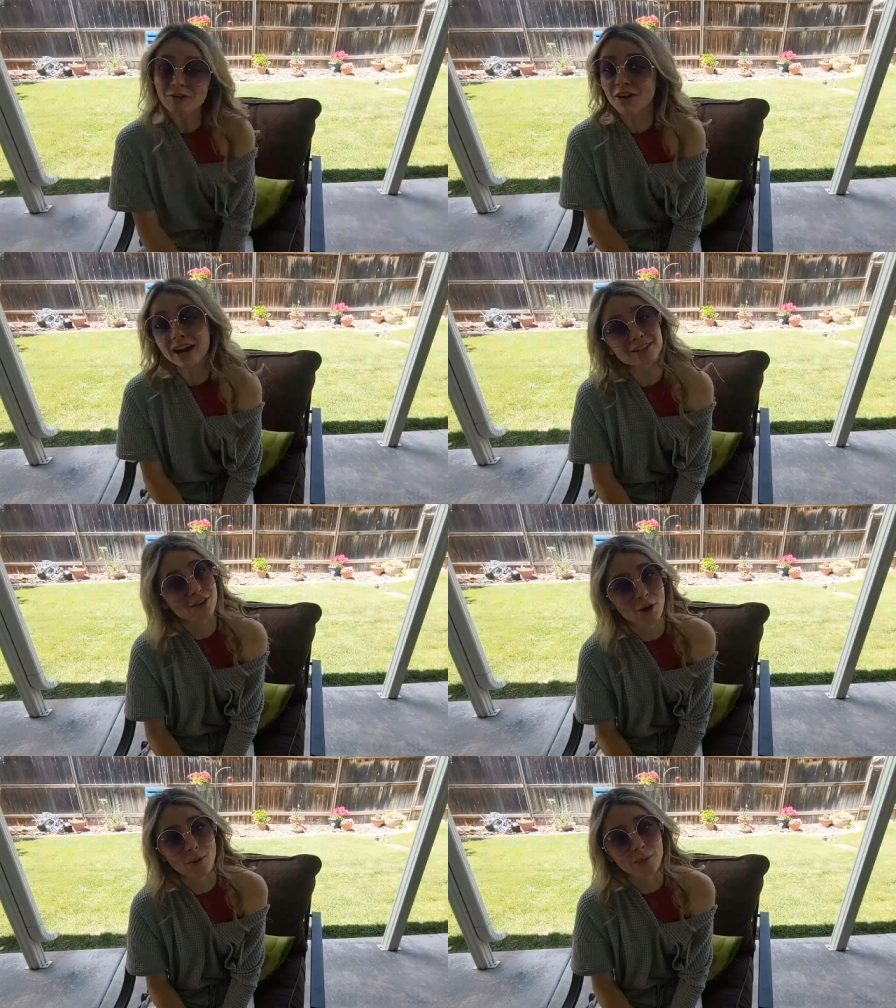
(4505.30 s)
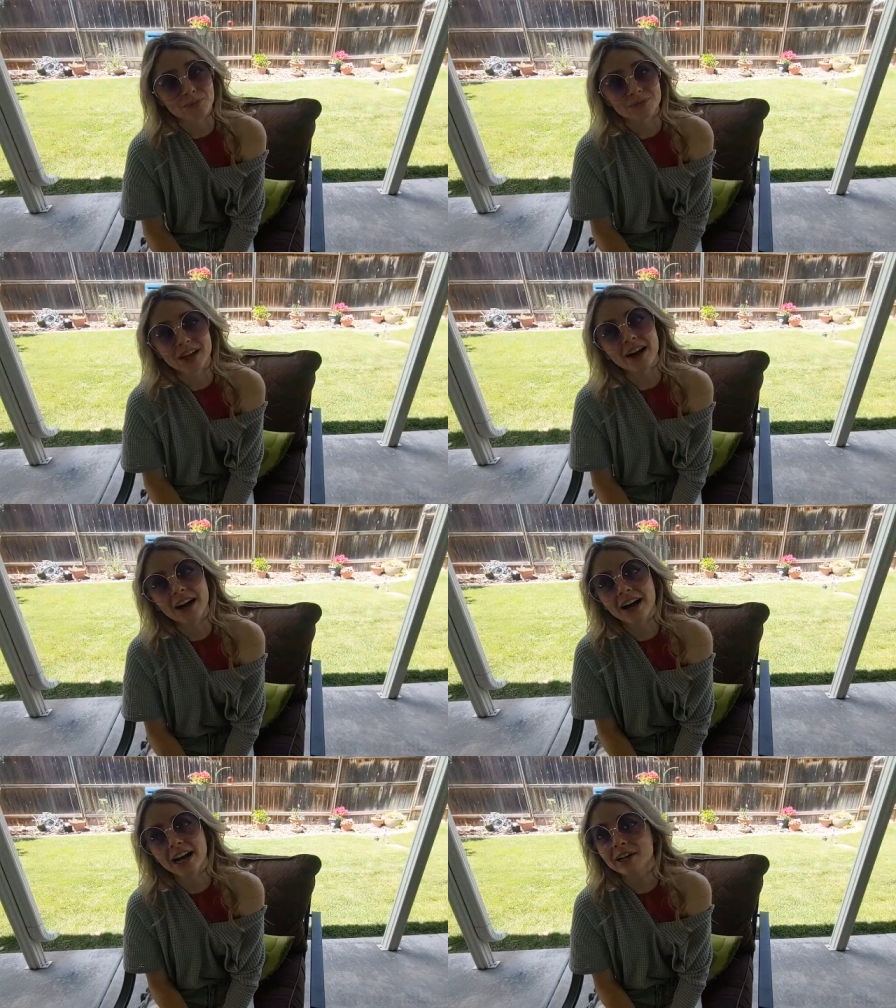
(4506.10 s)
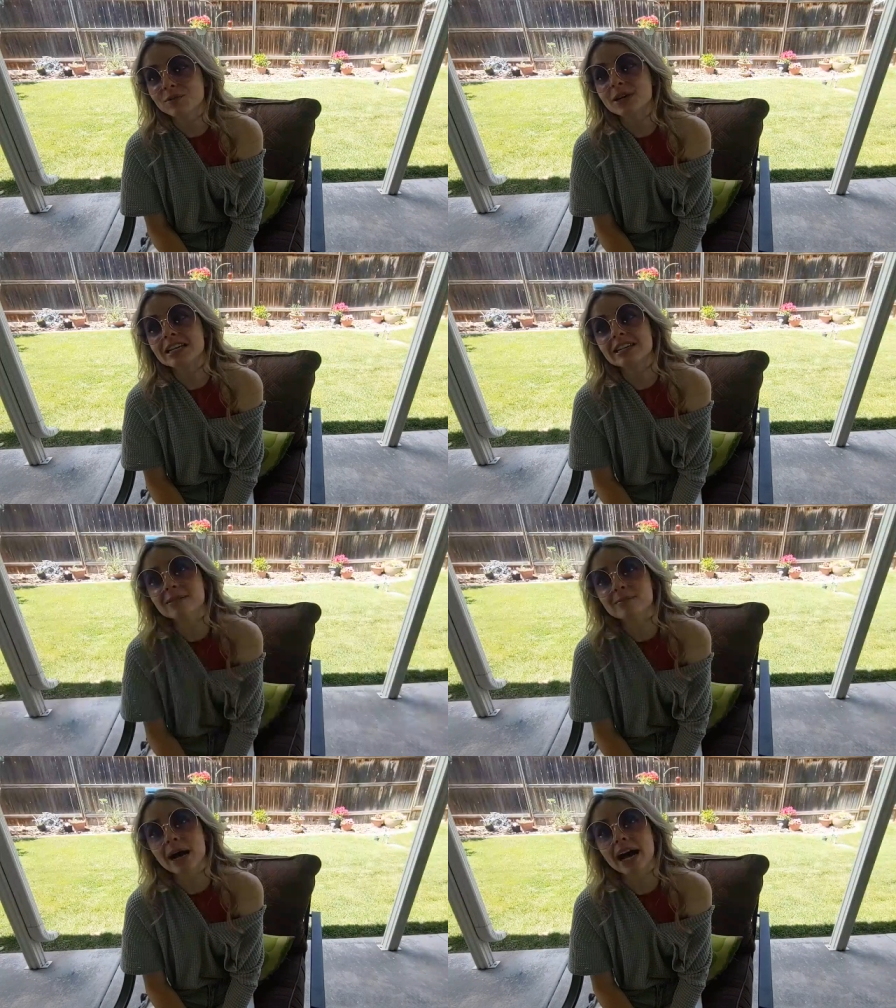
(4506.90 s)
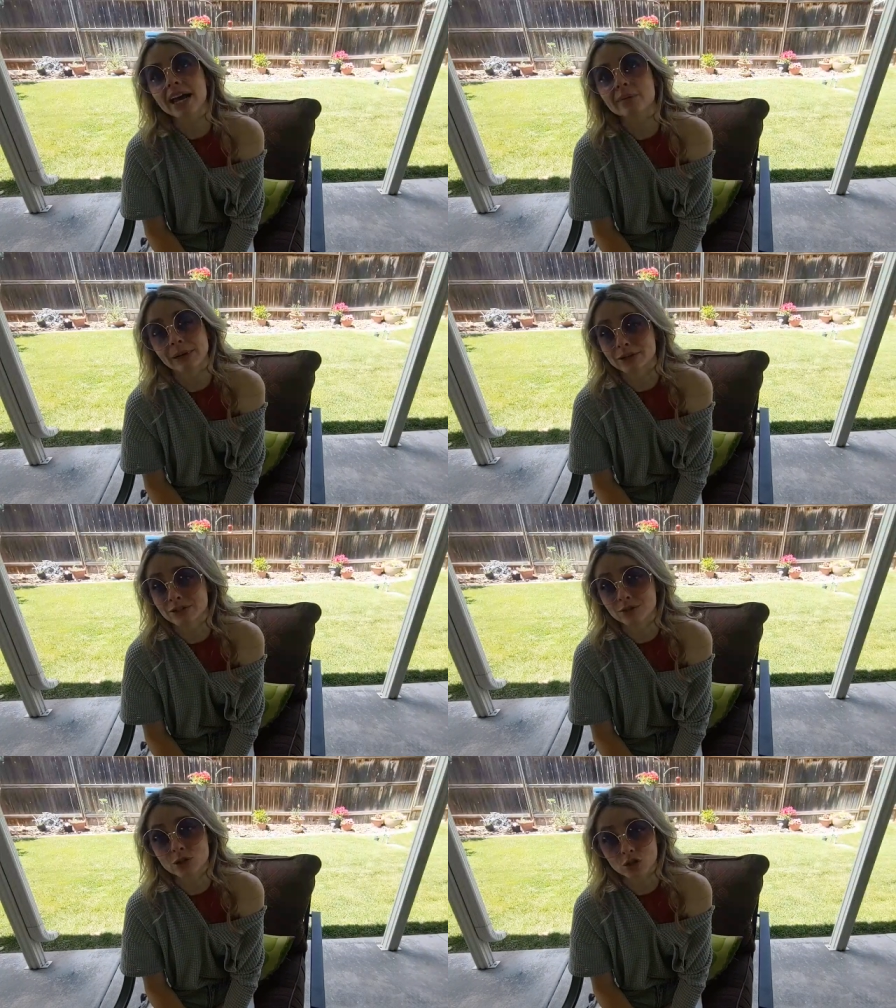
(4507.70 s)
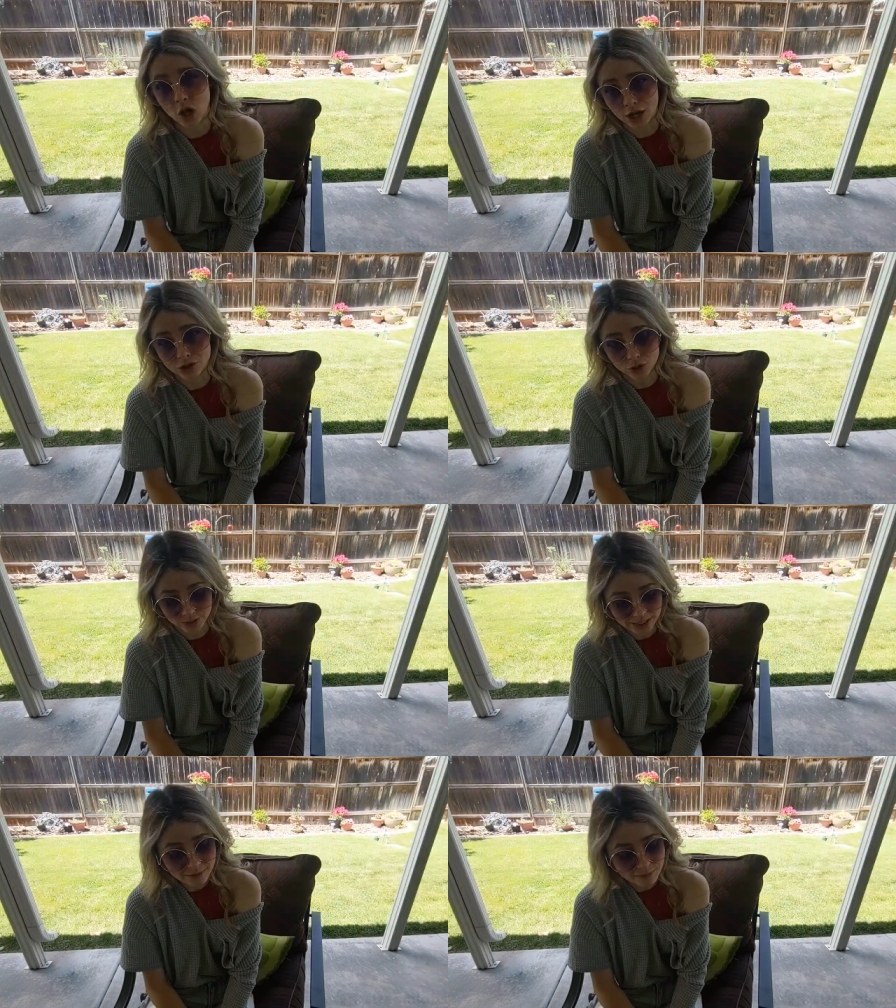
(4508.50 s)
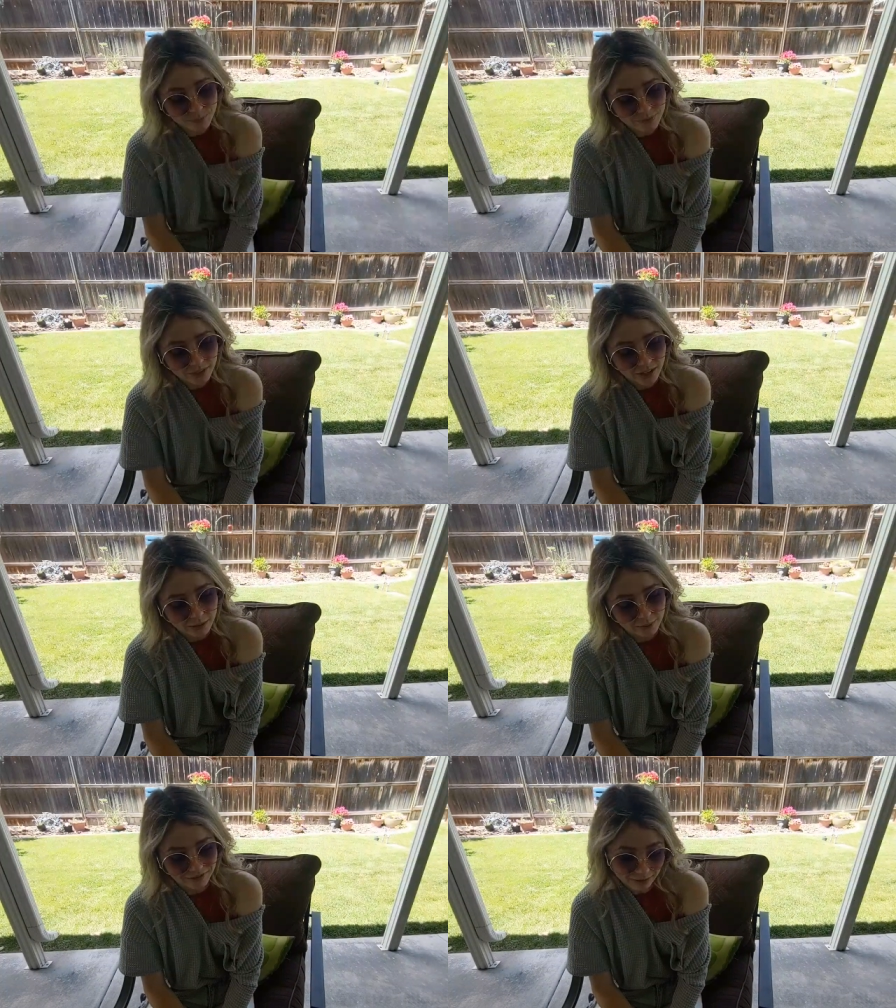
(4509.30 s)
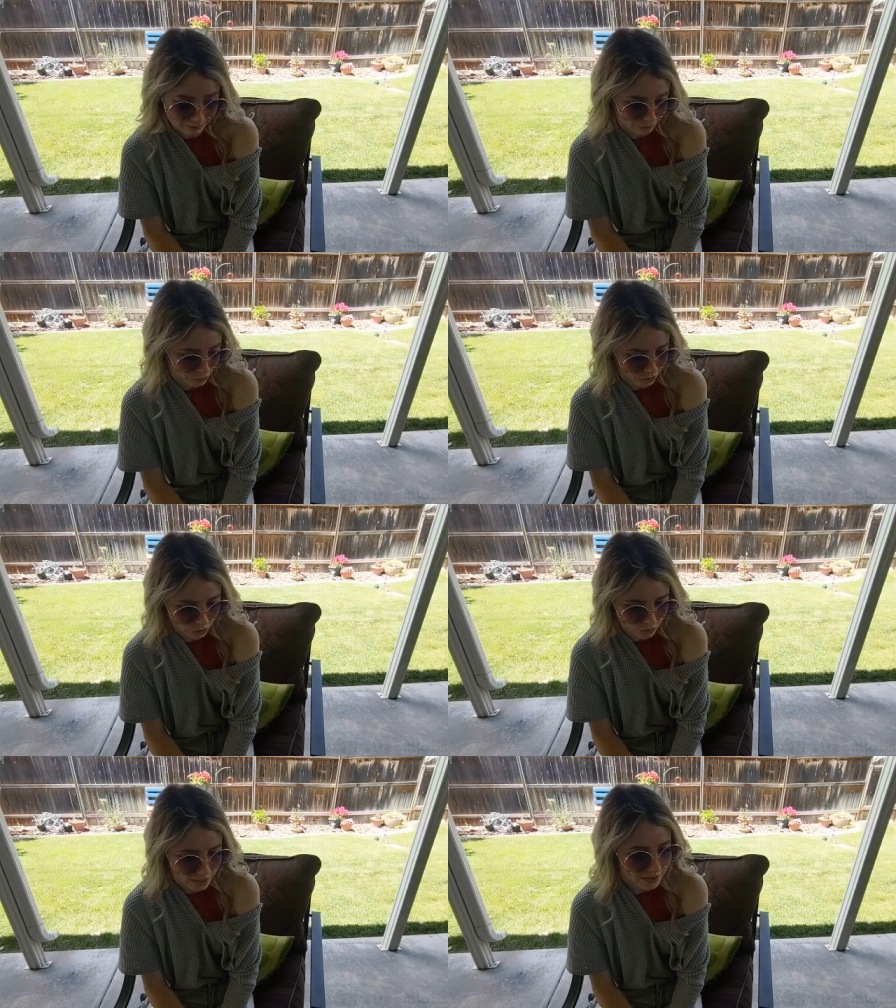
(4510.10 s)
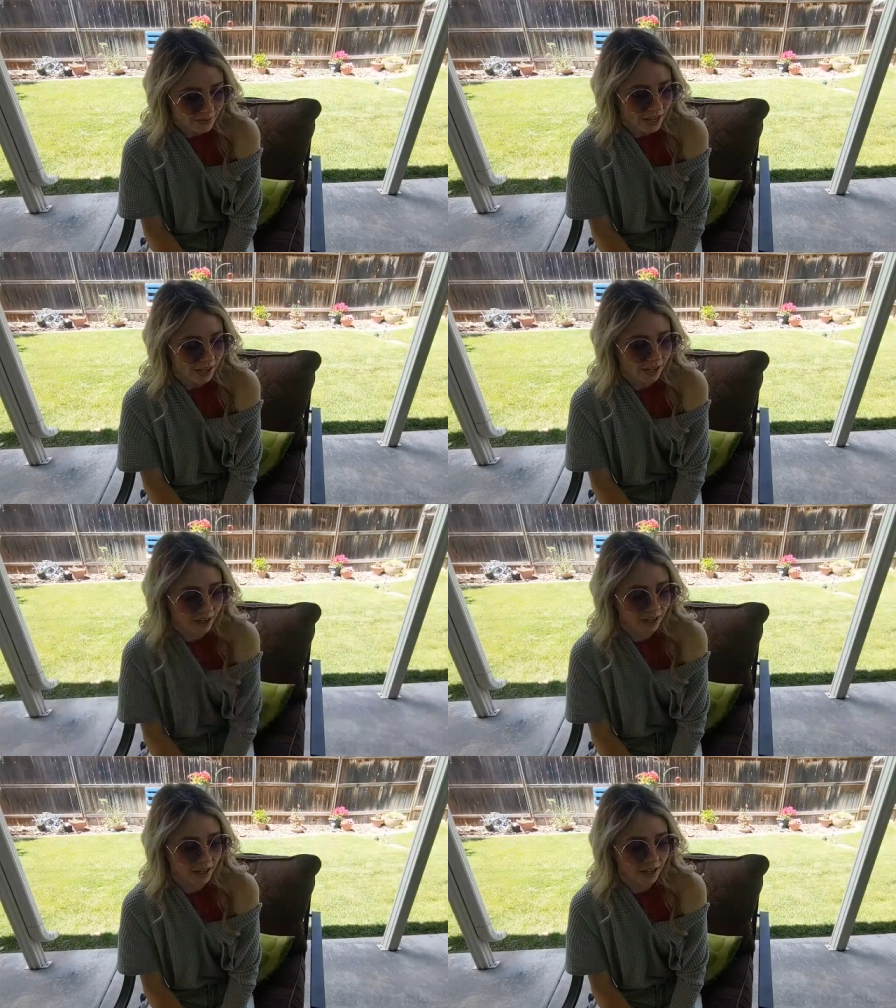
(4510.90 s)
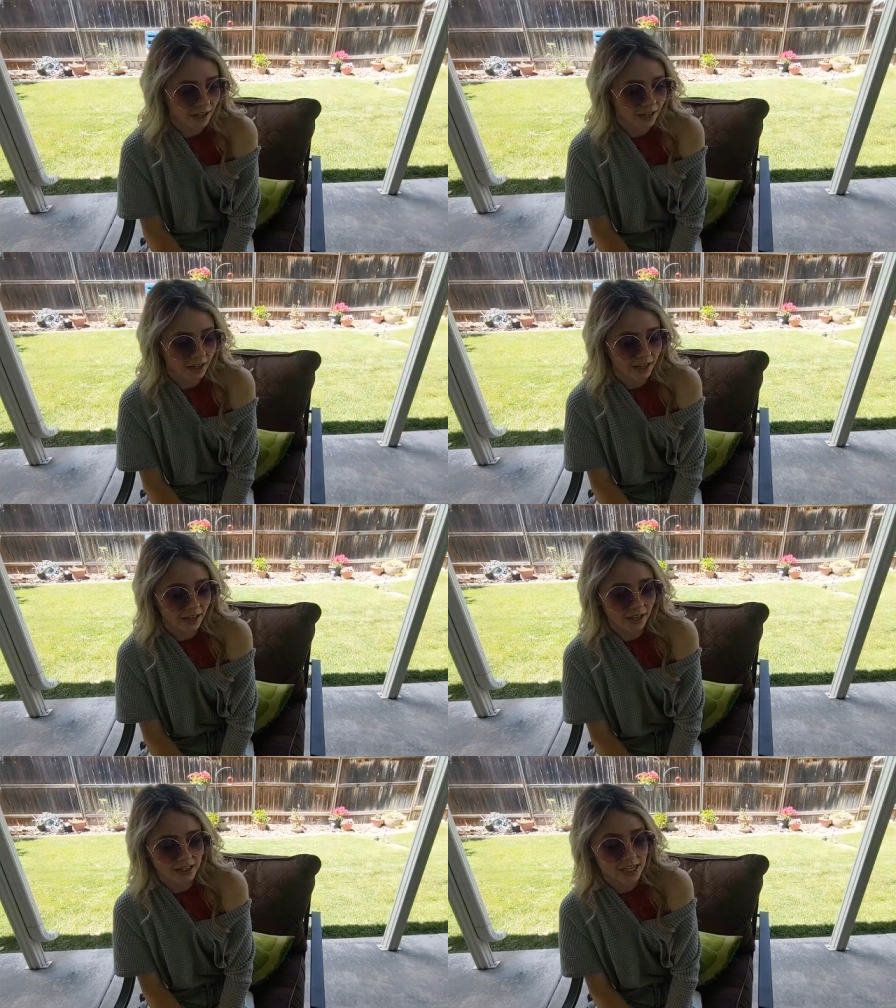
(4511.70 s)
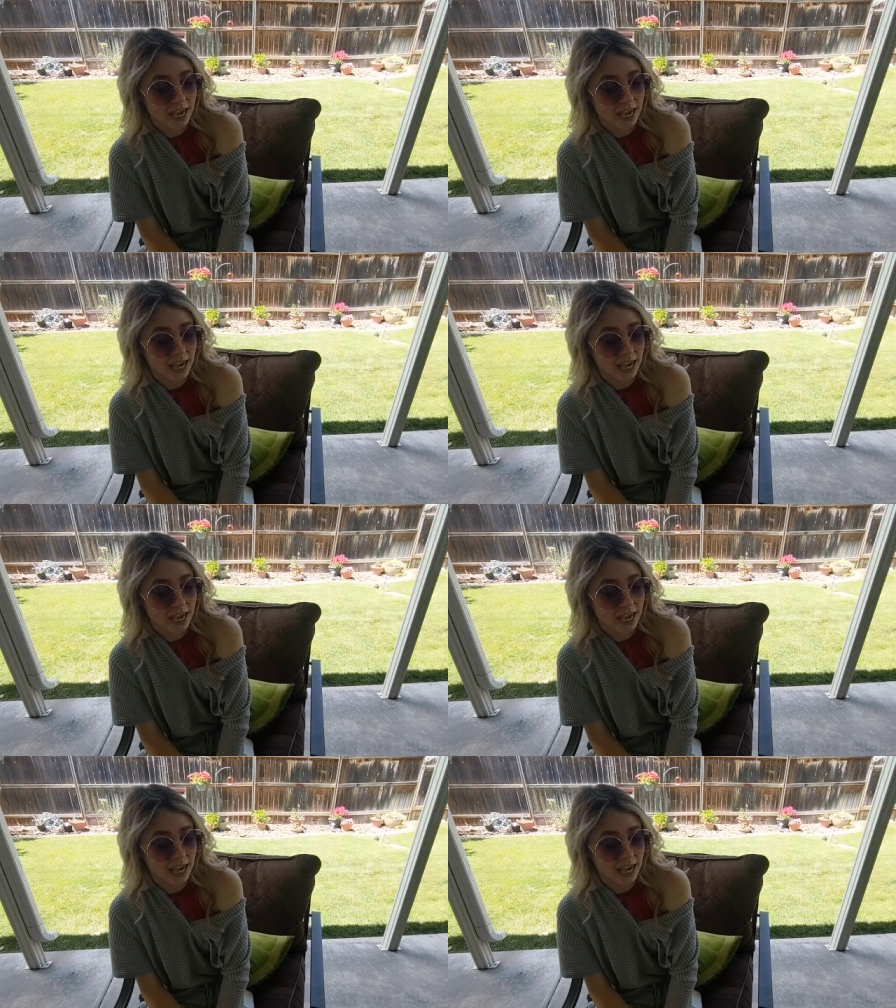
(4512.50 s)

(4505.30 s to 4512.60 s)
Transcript: Fun fact though, uh, when my parents first got Josie, my family first got Josie, uh, yes.